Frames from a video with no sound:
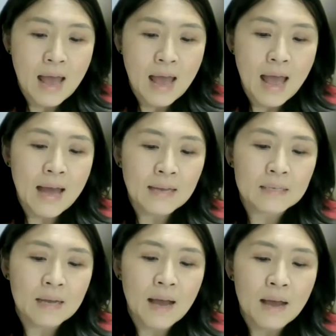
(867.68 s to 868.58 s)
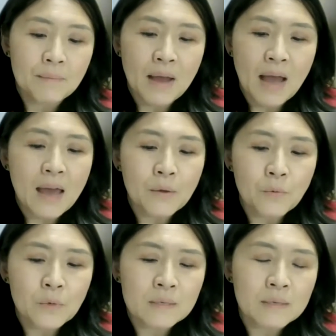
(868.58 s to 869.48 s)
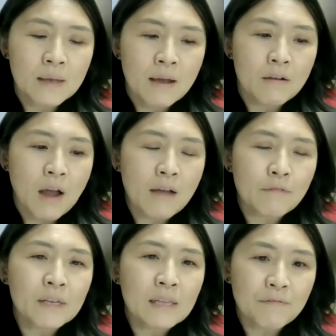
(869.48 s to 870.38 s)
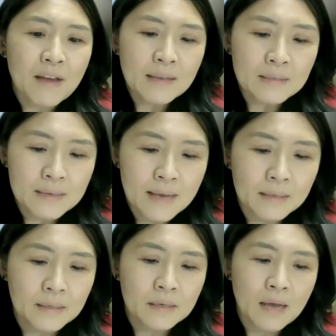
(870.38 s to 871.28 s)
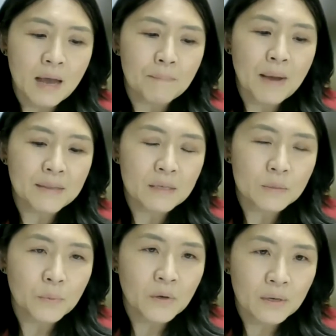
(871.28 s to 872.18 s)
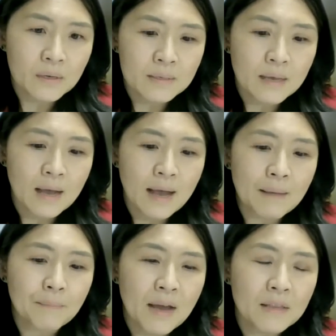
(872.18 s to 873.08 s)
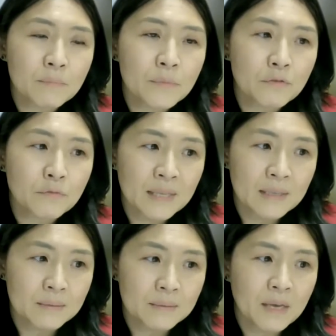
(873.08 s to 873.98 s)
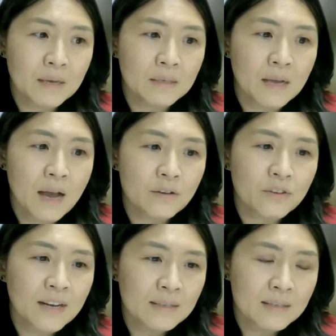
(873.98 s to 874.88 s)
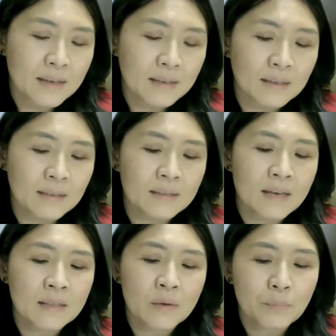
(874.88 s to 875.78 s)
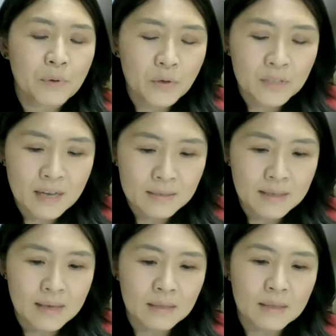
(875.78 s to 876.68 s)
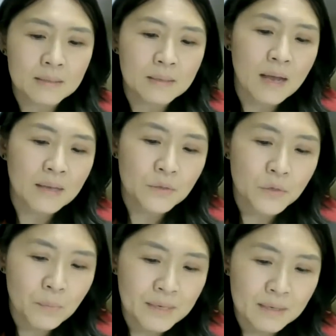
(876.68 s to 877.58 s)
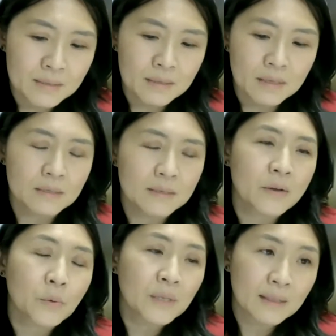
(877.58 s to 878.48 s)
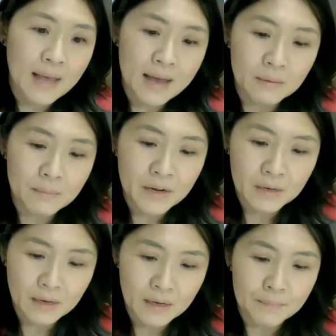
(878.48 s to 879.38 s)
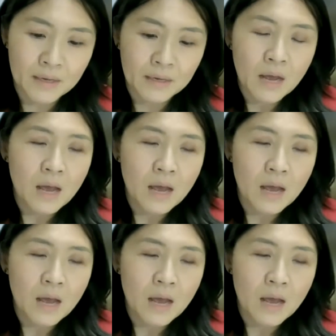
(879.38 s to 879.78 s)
And I was really fascinated by these words and by the movements, because it got translated. And then there were protests like this in so many cities, not only in Latin America, but